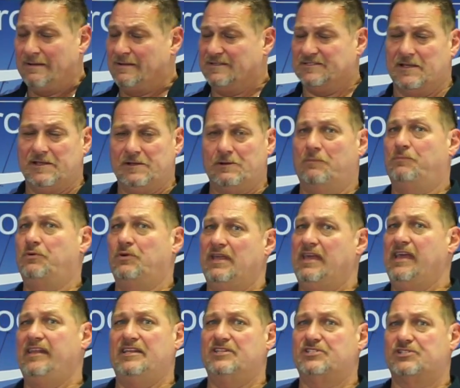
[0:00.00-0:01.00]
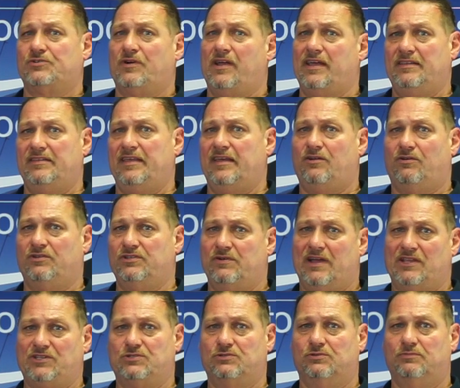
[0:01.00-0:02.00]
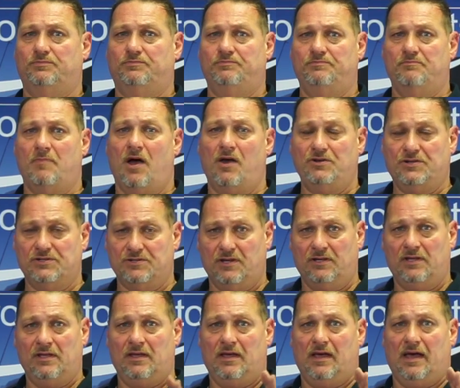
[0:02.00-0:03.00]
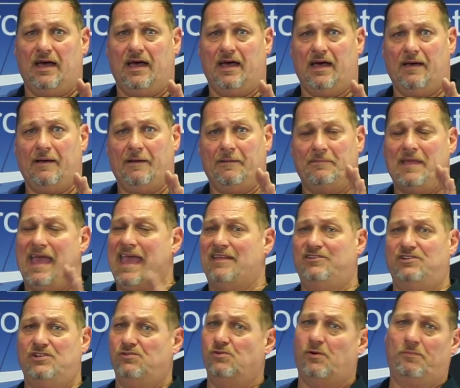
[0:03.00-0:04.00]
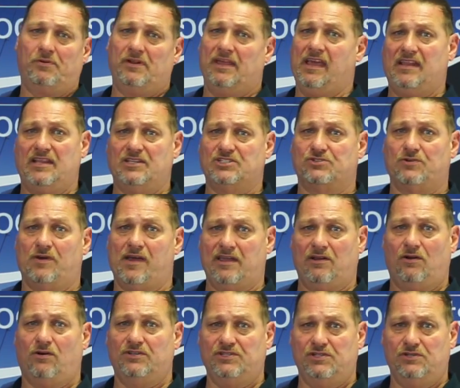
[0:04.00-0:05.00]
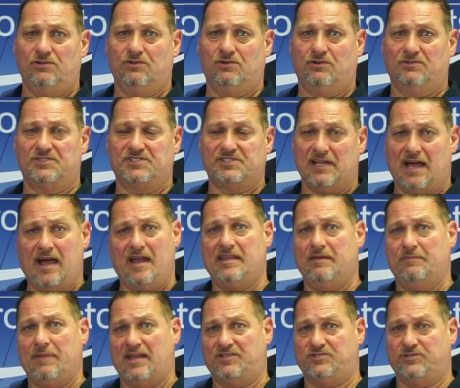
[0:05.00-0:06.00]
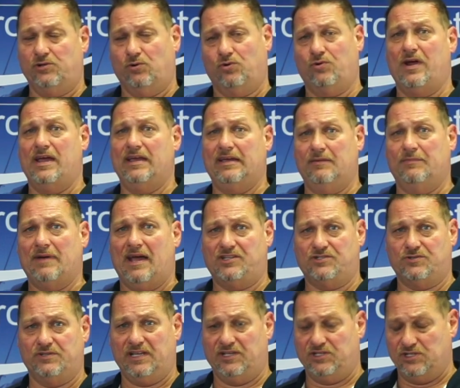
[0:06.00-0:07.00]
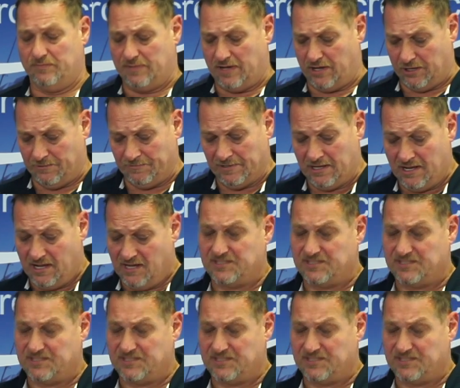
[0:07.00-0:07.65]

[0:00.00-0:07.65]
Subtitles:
So you're not putting any strain then on your actual motor, and you're not putting any strain on your starting battery or cranking battery in your boat.